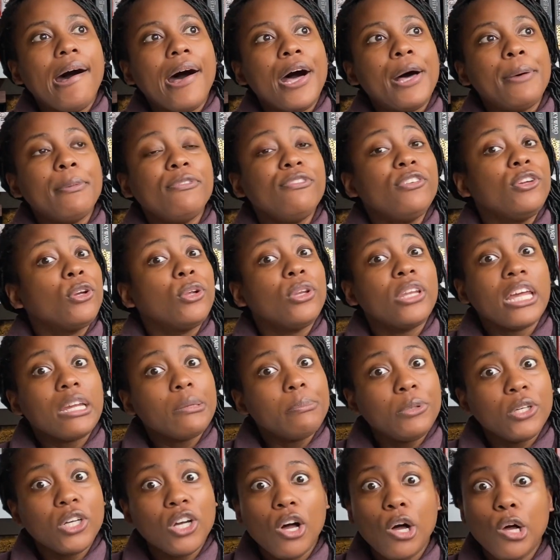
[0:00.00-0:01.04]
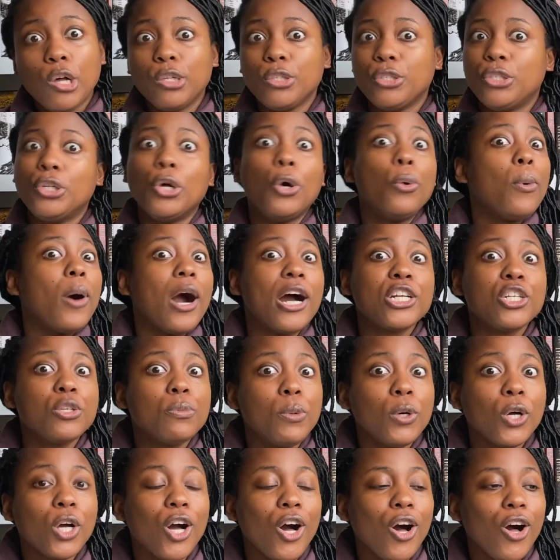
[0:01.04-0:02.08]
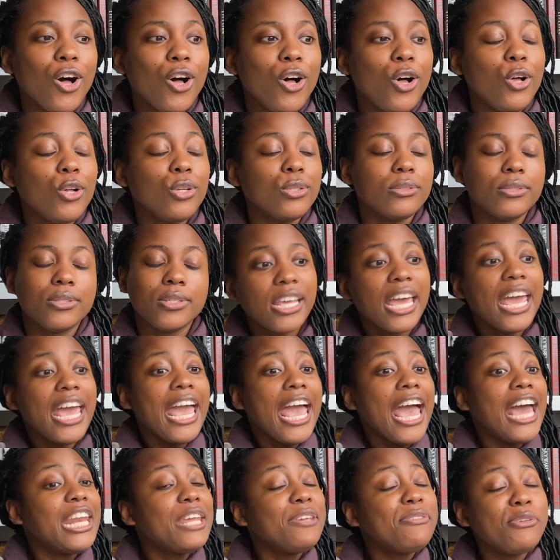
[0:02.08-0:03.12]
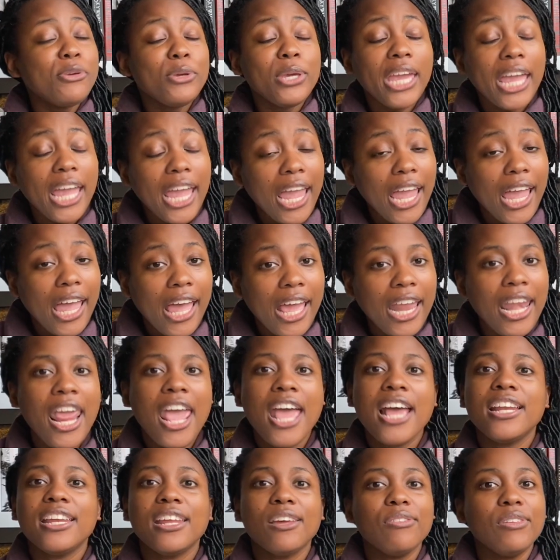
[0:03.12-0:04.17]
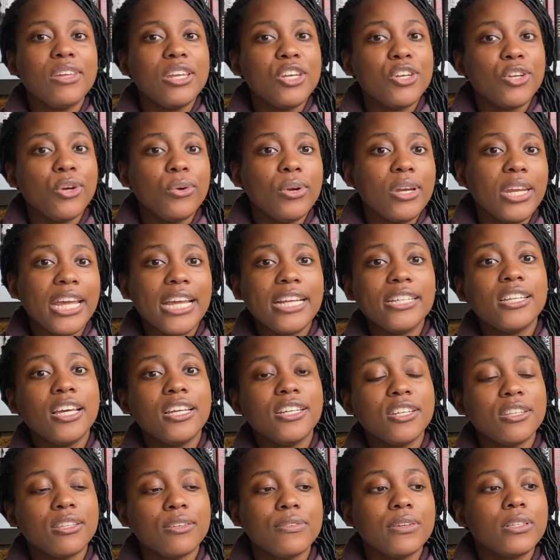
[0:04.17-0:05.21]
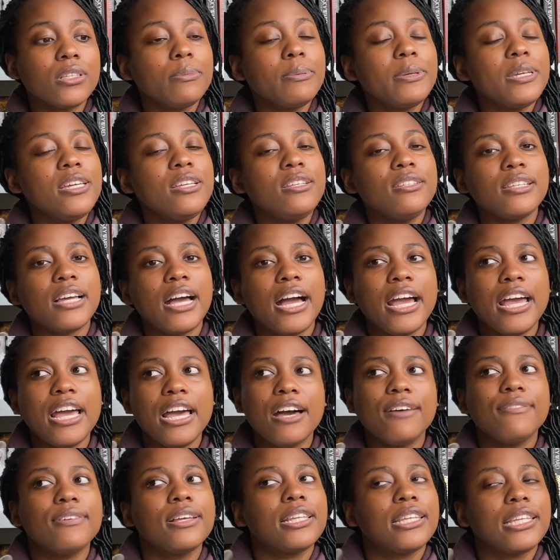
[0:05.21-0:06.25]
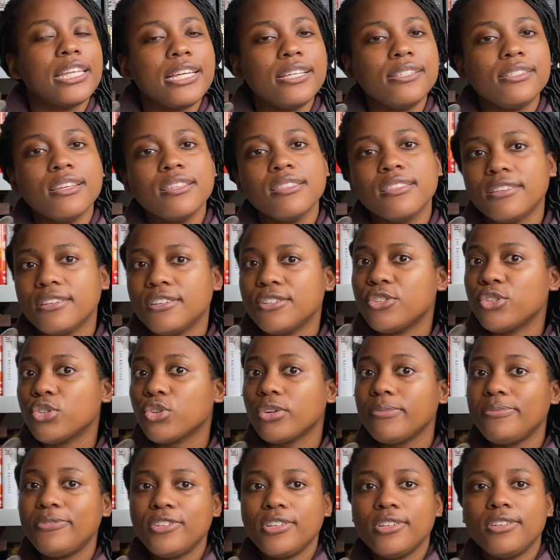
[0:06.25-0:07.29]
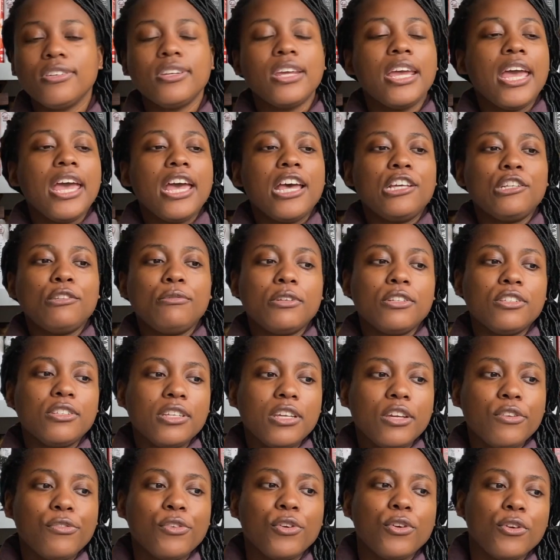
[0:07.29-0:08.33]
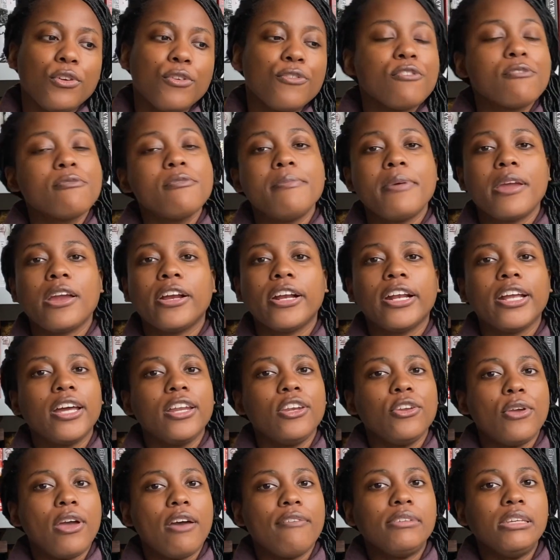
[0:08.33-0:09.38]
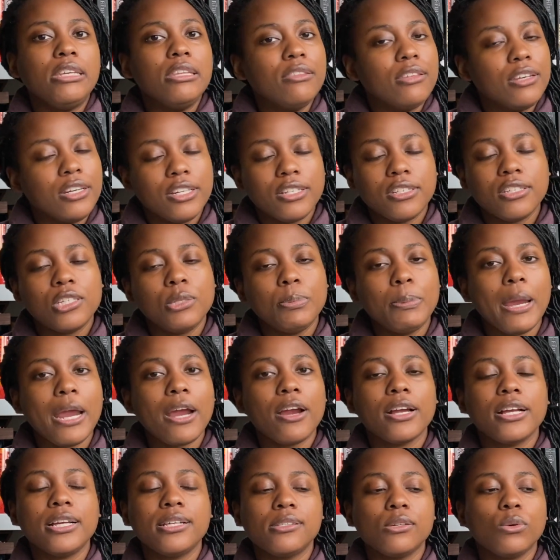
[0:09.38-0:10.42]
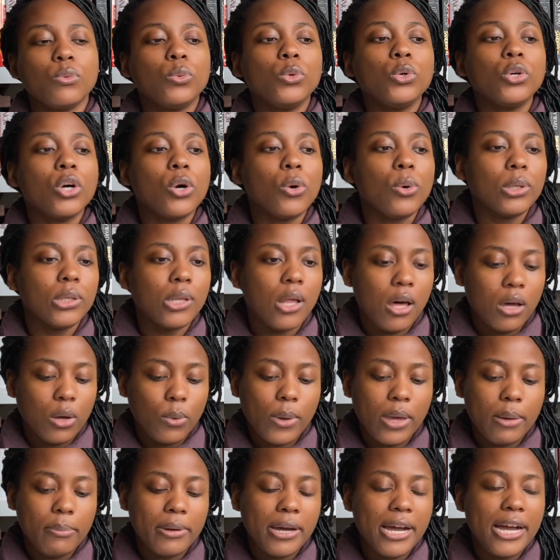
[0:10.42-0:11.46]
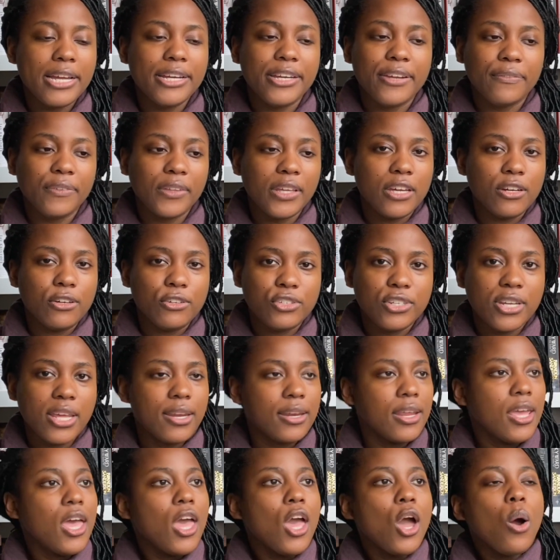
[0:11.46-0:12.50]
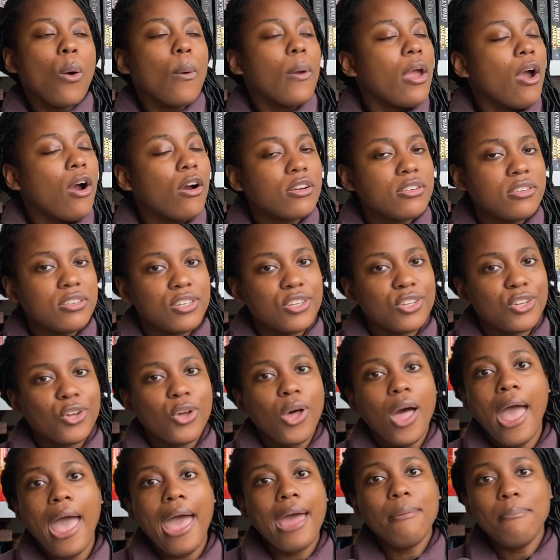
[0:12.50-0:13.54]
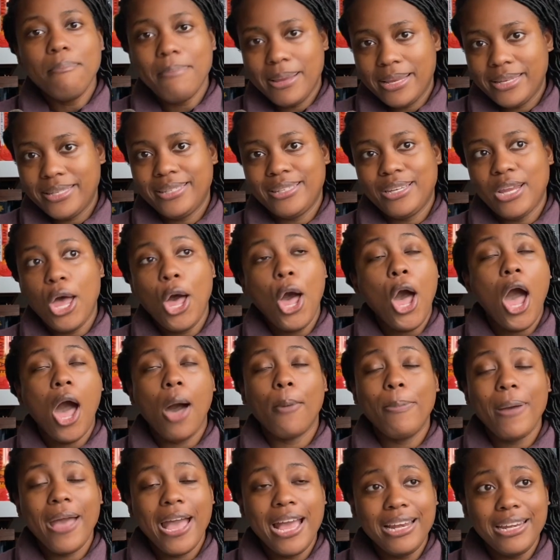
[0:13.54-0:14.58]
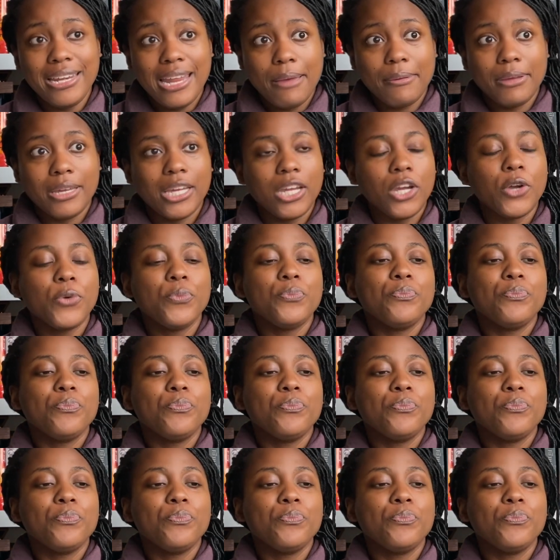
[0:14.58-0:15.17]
If you don't like book hauls, don't watch book hauls. And if you can, definitely donate to the Philippines. I have links in the description, especially if you're from America and you have anything to spare, because it will go a long way. But I definitely understand. We are still amidst a pandemic.